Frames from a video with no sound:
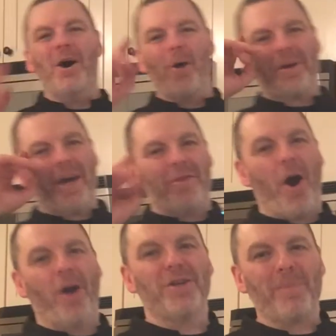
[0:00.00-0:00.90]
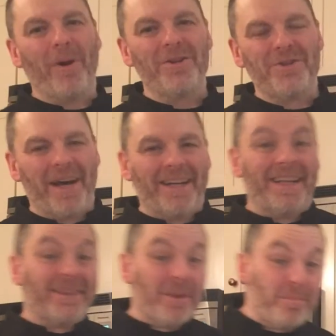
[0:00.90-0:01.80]
Okay, the hardest part is done.
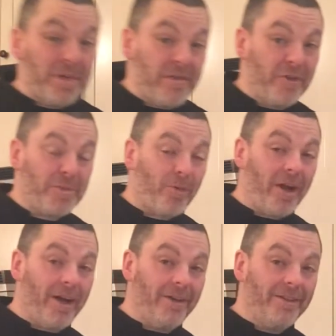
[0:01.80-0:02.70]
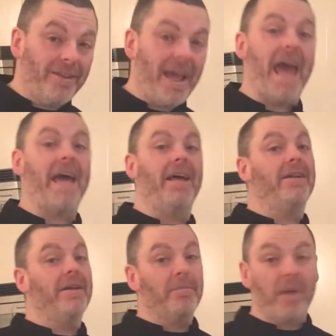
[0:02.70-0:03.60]
The beef is browned
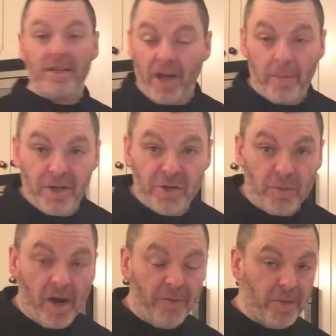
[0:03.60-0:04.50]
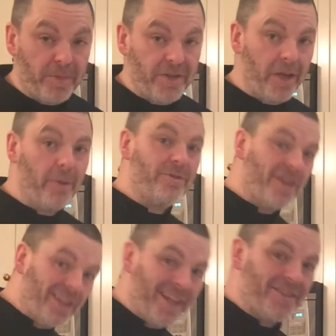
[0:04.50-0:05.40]
and my timer just went off with the
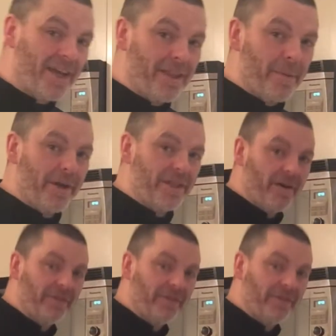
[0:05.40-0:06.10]
potatoes. Let's get them out of the